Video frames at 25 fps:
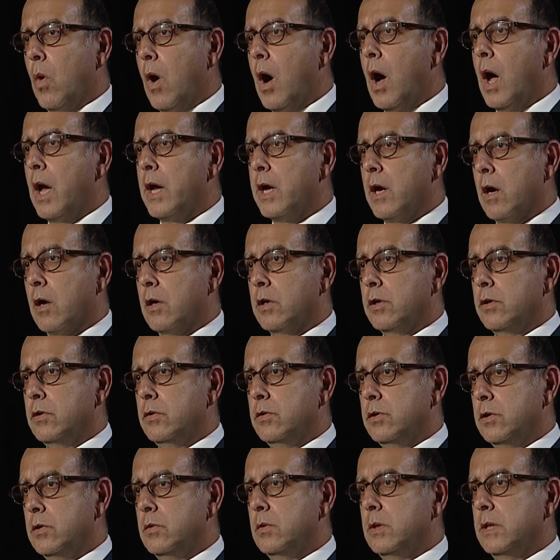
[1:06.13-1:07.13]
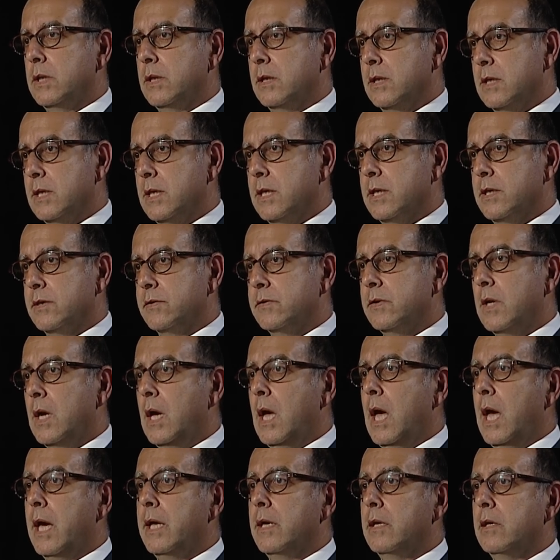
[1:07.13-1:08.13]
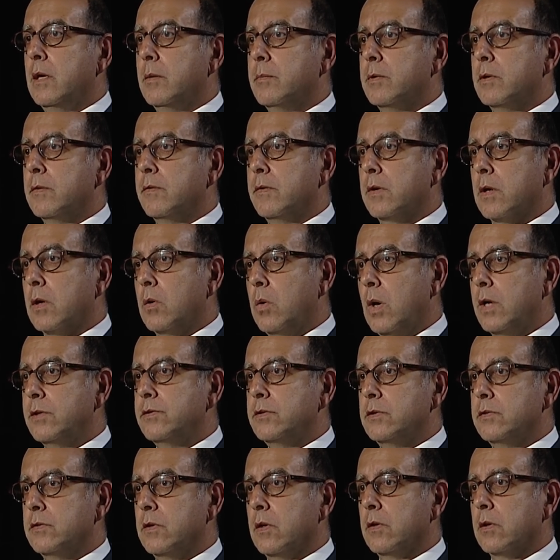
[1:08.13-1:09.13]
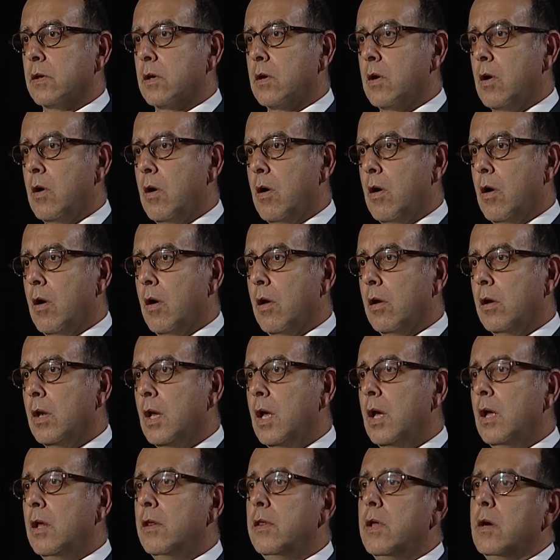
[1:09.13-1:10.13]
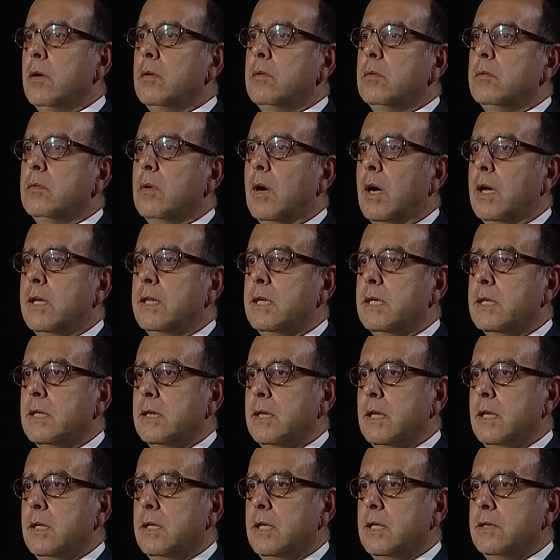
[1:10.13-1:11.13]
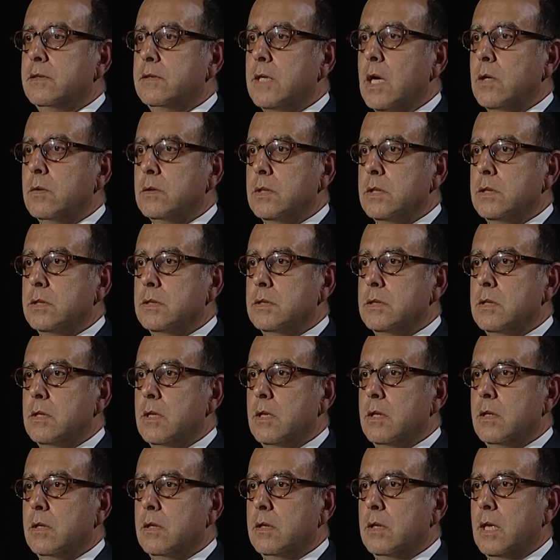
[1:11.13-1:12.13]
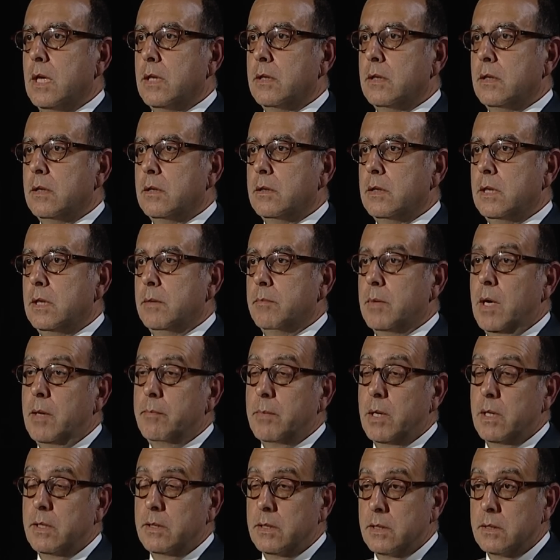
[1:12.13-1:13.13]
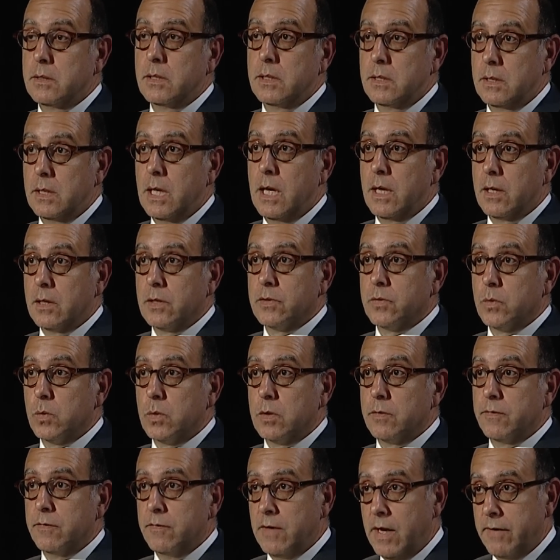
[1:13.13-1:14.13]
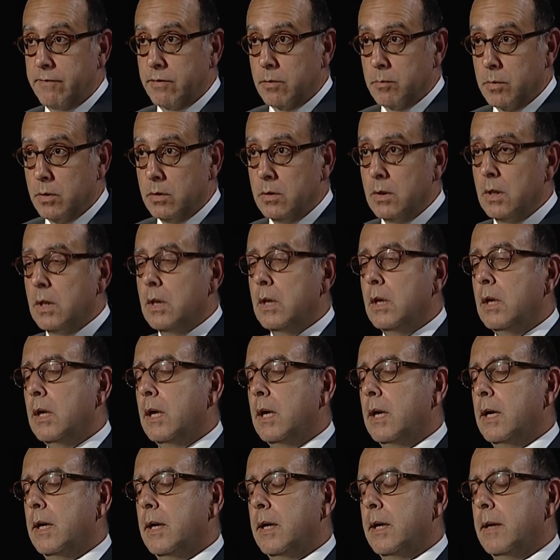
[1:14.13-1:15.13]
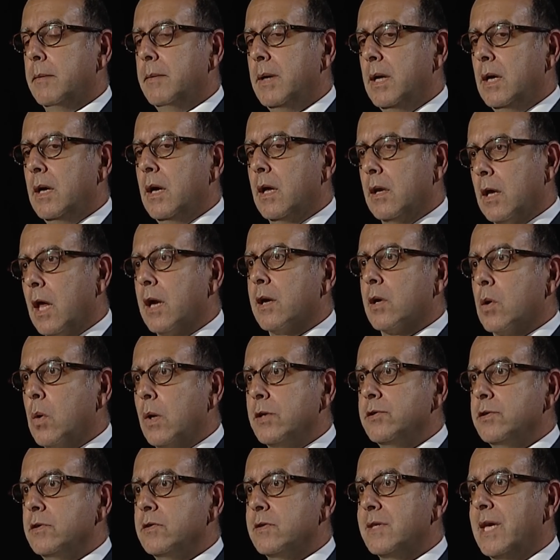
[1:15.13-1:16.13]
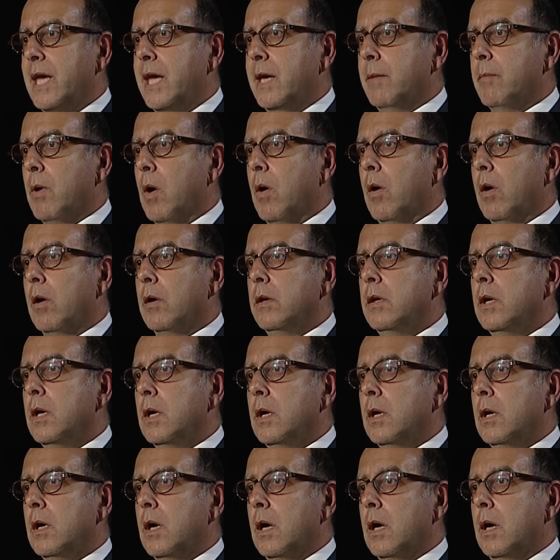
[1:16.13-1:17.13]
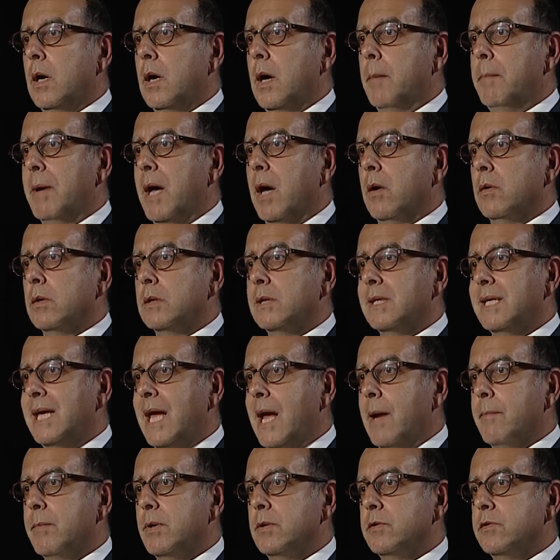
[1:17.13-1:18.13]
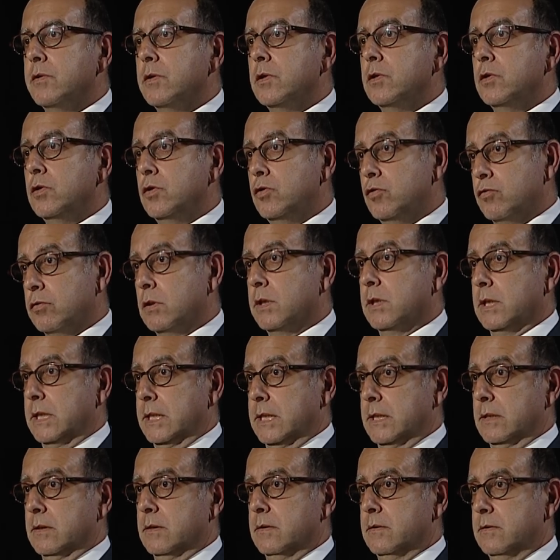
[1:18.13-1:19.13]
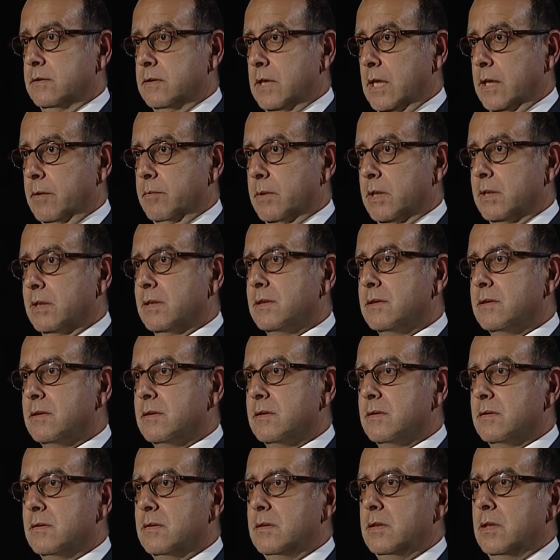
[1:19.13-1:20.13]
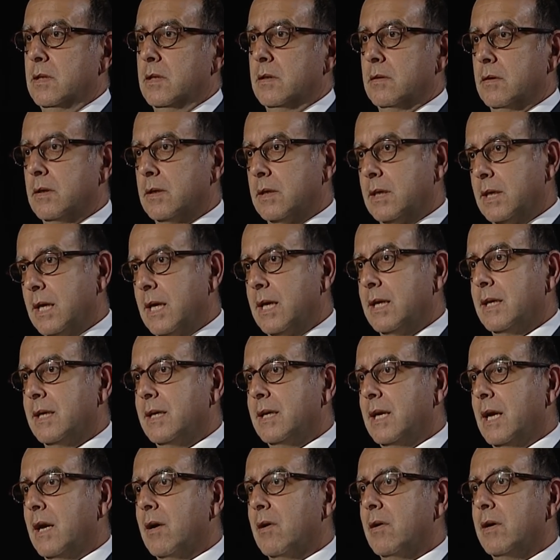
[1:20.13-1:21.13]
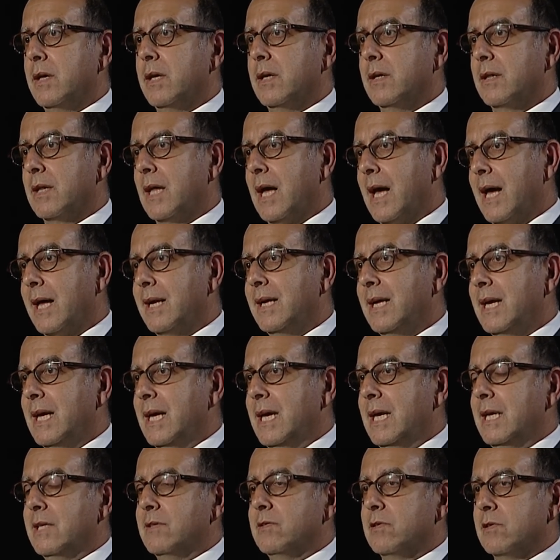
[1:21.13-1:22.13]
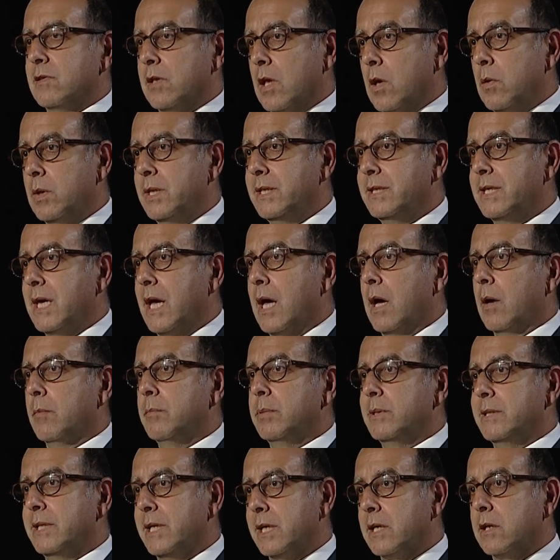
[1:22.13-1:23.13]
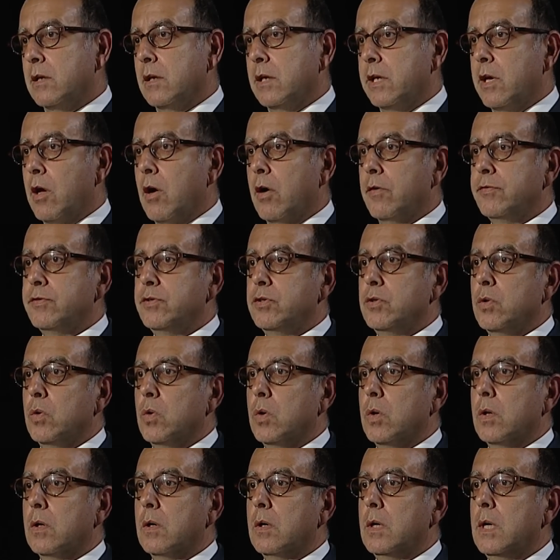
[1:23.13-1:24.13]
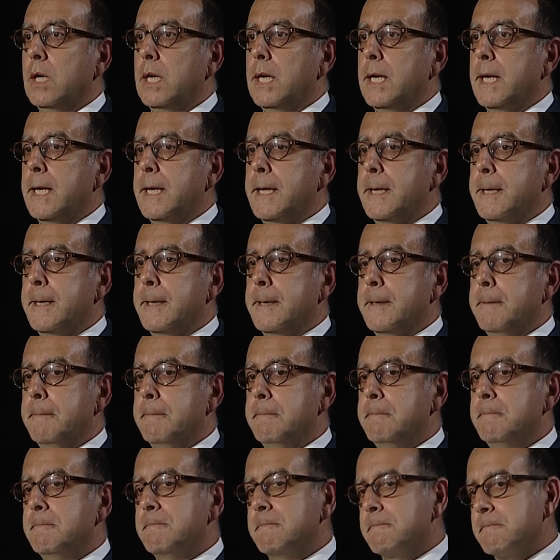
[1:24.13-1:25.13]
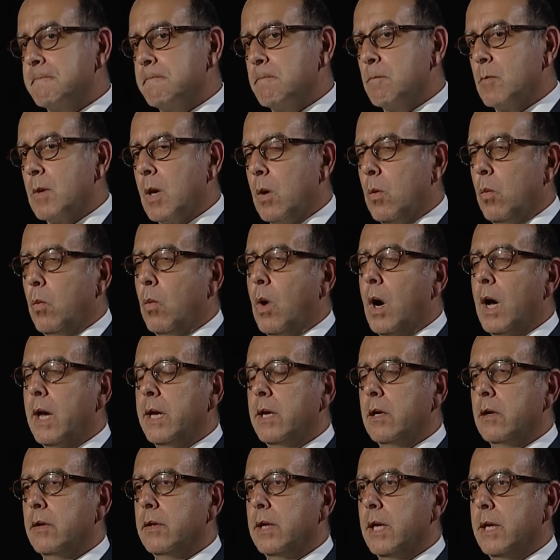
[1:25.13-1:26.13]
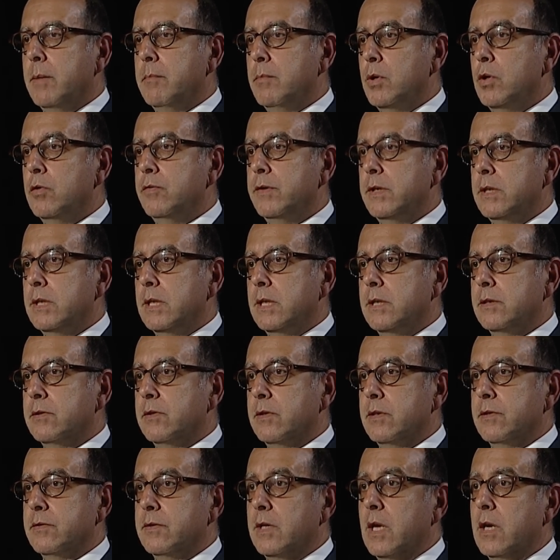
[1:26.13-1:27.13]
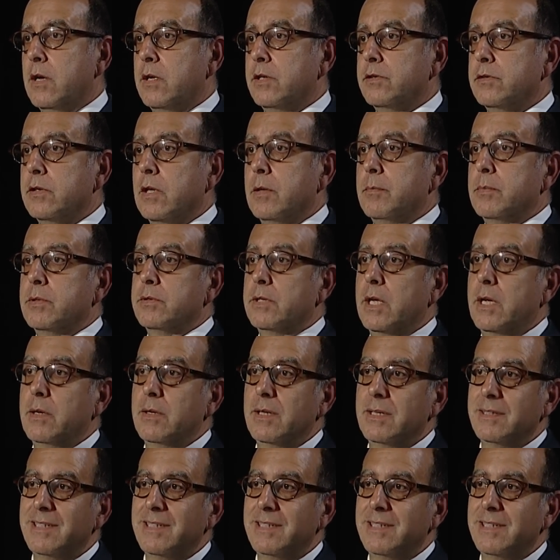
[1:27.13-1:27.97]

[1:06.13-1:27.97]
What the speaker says: Why are you doing this? And a number of the questions on the call, though I think it sounded that, in my mind, that the analysts were favorable. A lot of questions came on about Cameron's drilling segment. This is, you know, again, an area that it's slowing down, particularly offshore. Why are they moving into this area, Schlumberger?